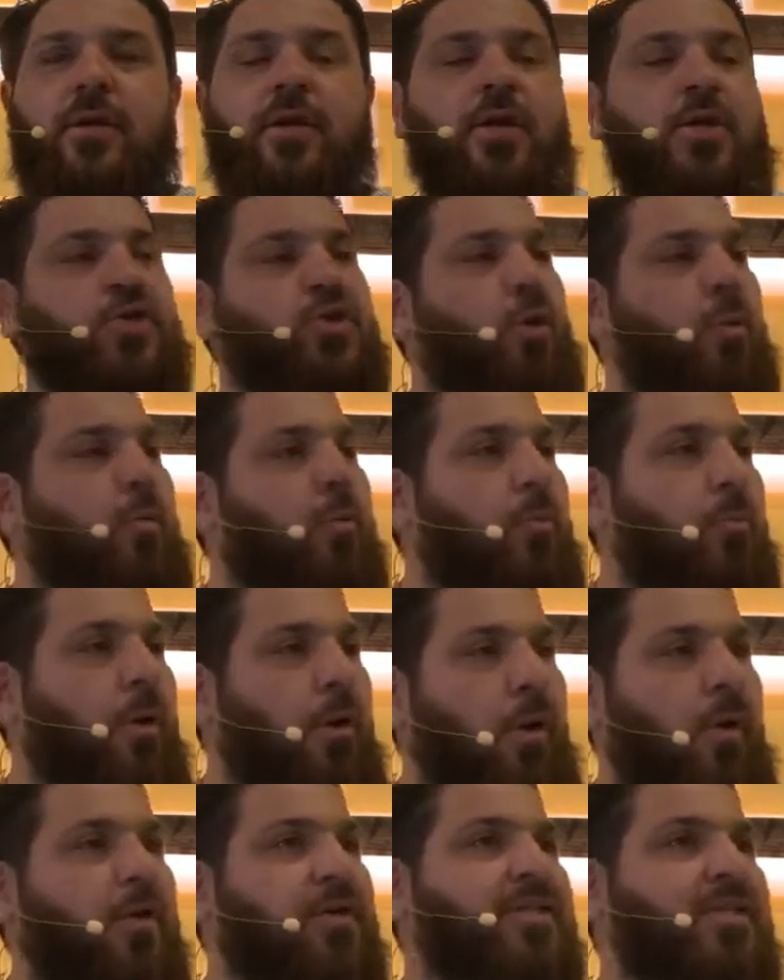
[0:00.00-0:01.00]
So
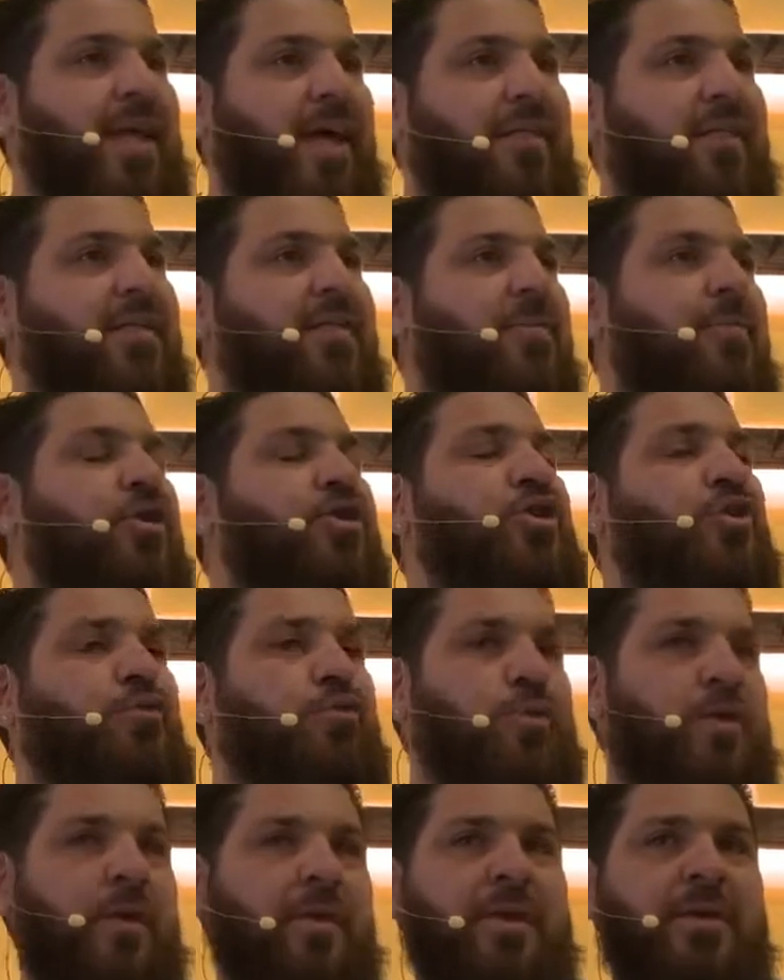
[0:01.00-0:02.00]
Paul's telling them there's a
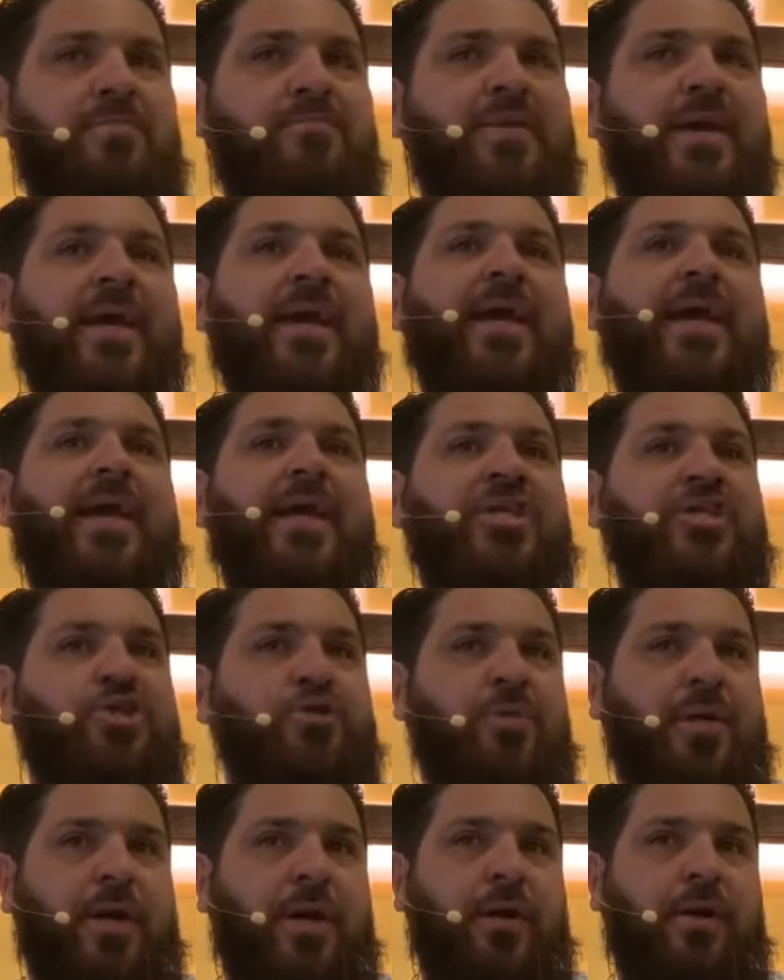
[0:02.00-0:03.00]
really big issue
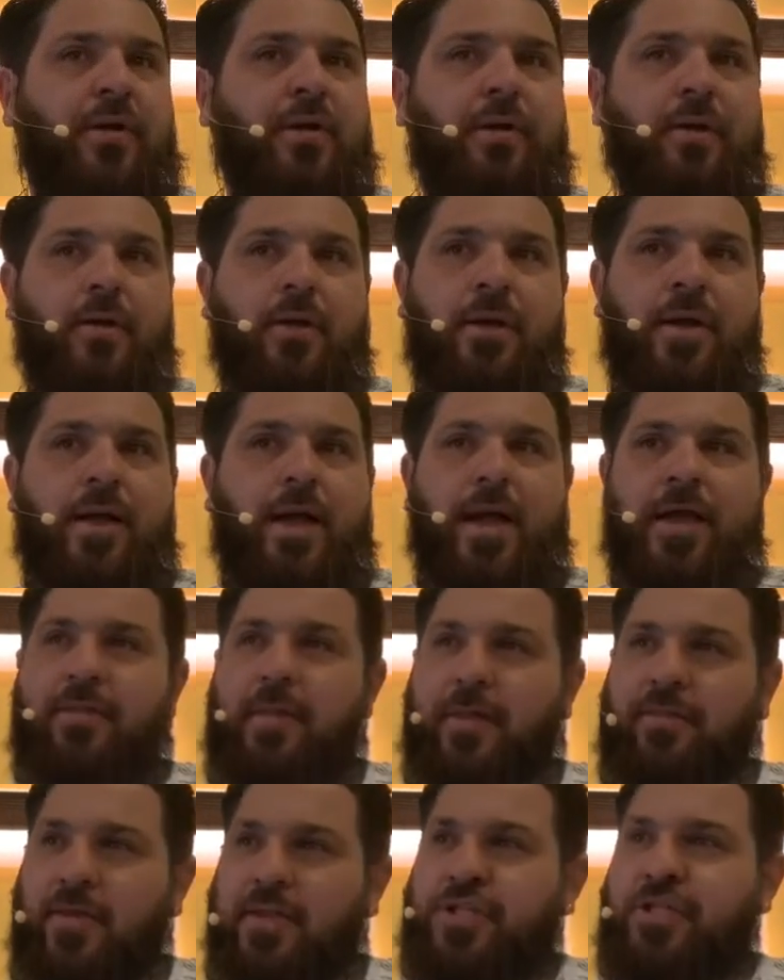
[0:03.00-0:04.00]
here. And
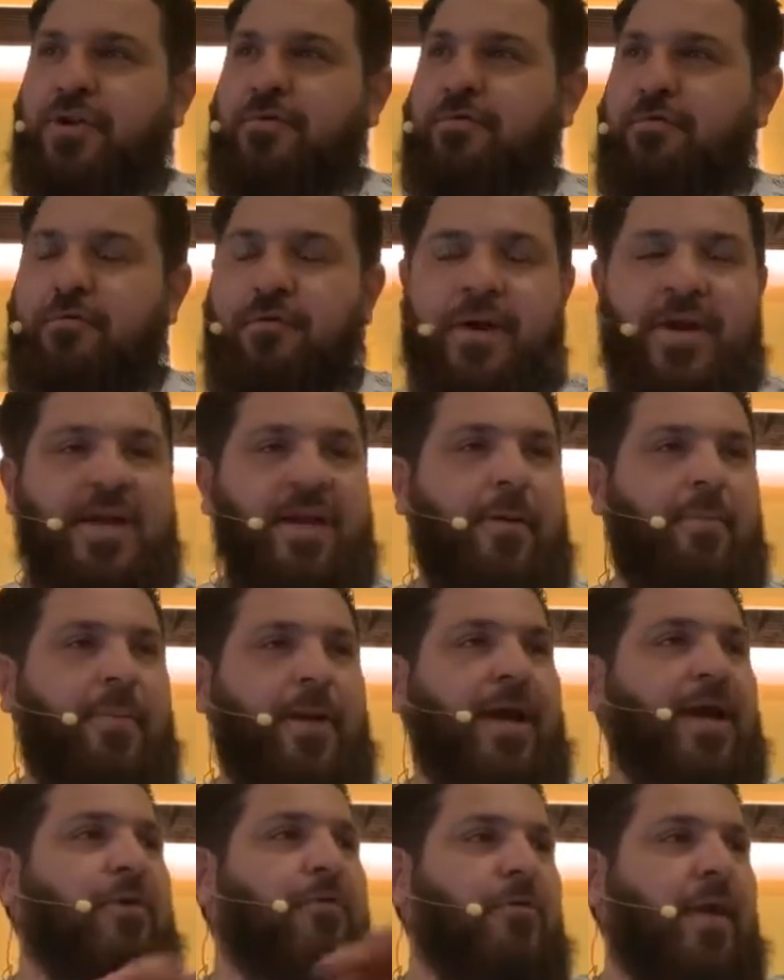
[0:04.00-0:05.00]
not that your freedom
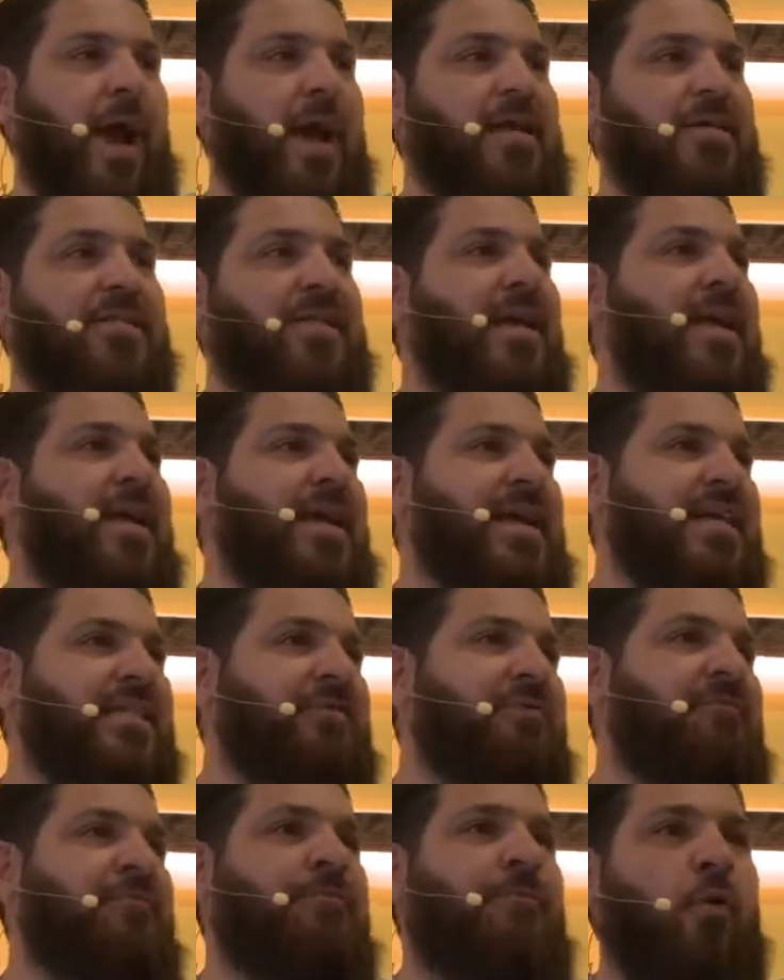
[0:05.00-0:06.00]
in Christ is
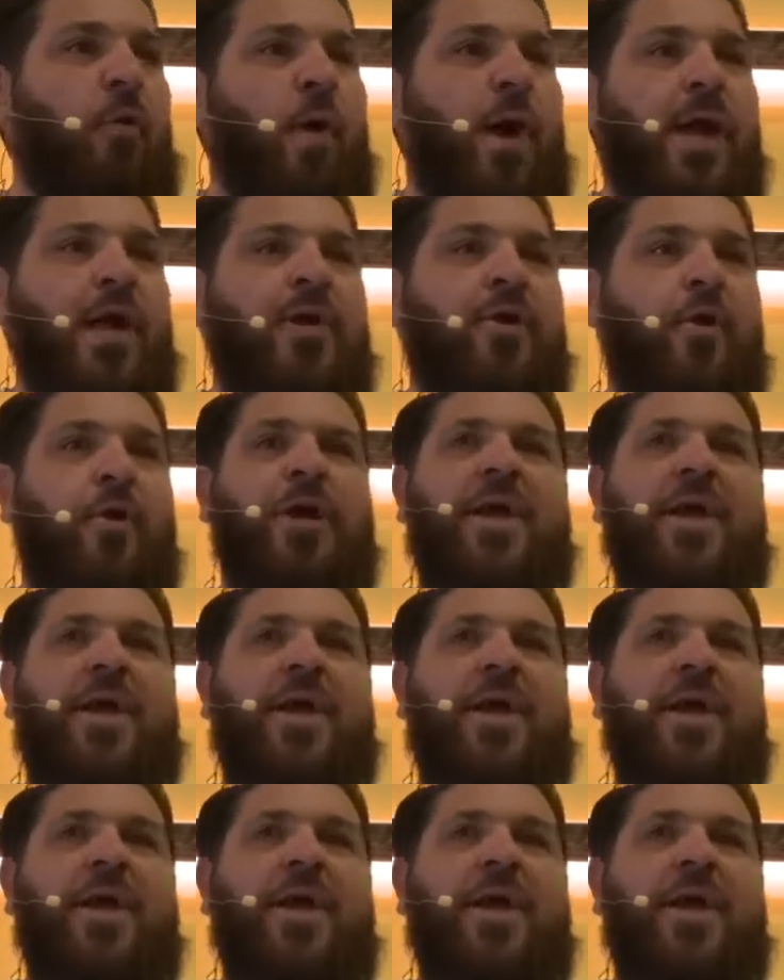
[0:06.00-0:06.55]
void or